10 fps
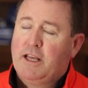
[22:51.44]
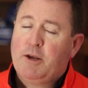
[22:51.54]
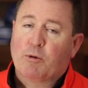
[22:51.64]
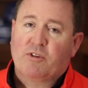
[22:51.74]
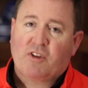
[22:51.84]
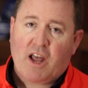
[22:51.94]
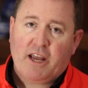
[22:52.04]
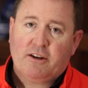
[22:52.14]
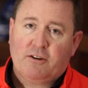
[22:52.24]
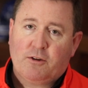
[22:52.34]
He
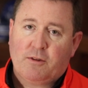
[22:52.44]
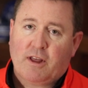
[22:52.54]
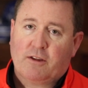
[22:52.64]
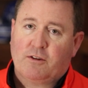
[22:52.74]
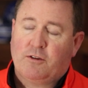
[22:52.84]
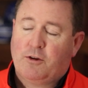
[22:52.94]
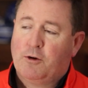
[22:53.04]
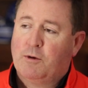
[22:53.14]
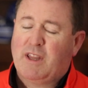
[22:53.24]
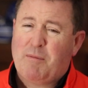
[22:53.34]
resigned in
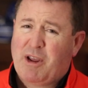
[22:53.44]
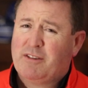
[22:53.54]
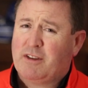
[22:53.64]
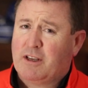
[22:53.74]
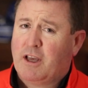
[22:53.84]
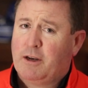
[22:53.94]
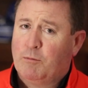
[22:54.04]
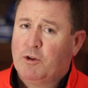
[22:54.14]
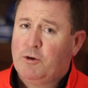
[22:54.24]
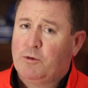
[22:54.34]
2002, and they basically cut
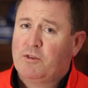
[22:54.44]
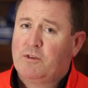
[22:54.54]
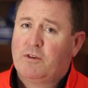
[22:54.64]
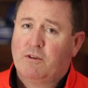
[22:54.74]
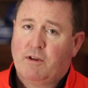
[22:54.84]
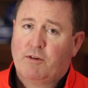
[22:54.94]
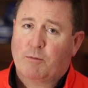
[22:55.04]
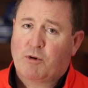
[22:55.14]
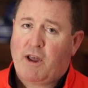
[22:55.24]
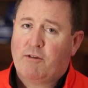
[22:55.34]
him loose to live
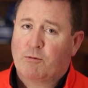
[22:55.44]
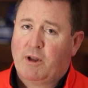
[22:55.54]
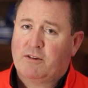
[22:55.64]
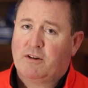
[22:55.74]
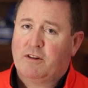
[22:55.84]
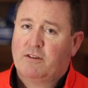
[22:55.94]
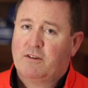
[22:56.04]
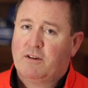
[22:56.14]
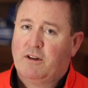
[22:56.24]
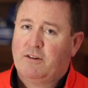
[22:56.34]
in a private
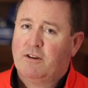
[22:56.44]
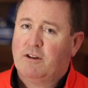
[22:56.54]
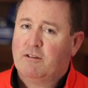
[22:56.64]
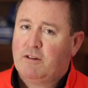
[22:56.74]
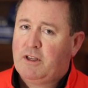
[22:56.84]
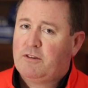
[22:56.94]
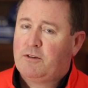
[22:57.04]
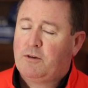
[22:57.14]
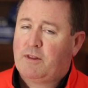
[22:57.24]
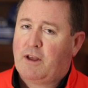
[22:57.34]
residence until at
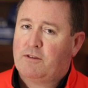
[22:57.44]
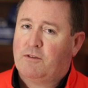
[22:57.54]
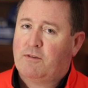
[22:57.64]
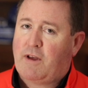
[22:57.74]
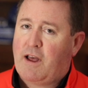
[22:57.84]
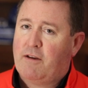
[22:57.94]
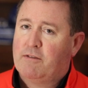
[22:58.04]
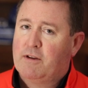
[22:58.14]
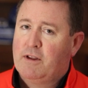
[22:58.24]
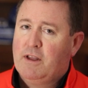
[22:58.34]
least
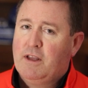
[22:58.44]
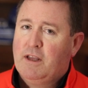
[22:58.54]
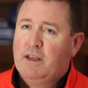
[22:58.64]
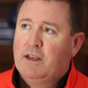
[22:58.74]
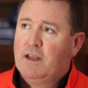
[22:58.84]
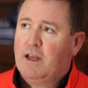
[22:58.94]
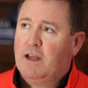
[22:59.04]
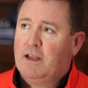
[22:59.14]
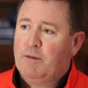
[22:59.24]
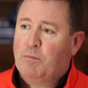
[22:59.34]
2005,
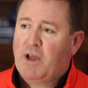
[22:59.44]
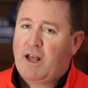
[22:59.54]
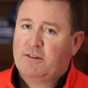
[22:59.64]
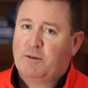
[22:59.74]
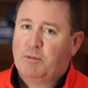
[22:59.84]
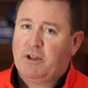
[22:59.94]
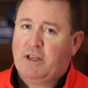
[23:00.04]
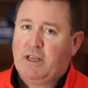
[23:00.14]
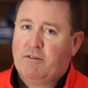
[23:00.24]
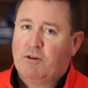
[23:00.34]
and
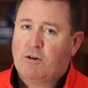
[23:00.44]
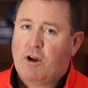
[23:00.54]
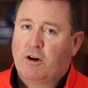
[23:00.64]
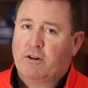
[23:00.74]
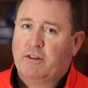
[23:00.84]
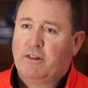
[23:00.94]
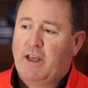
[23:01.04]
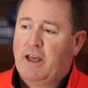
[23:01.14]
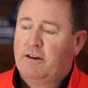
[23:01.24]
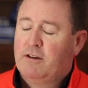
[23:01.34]
possibly even longer than
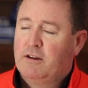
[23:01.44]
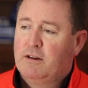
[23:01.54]
that.